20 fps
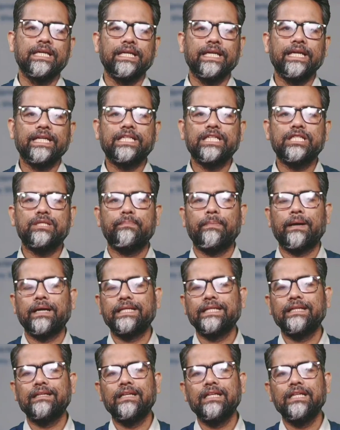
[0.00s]
It is
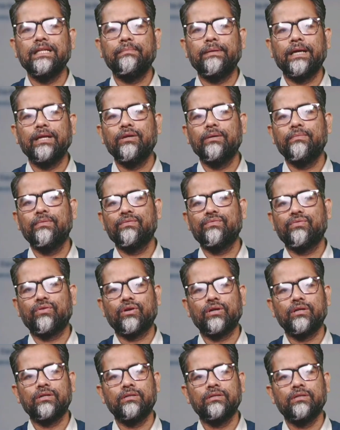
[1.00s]
particularly valuable
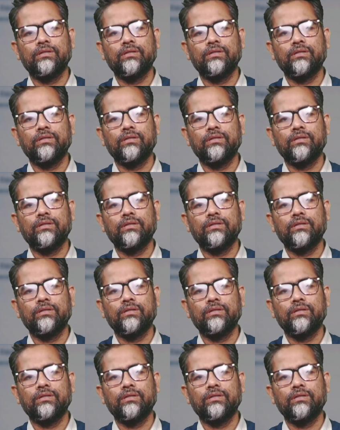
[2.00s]
for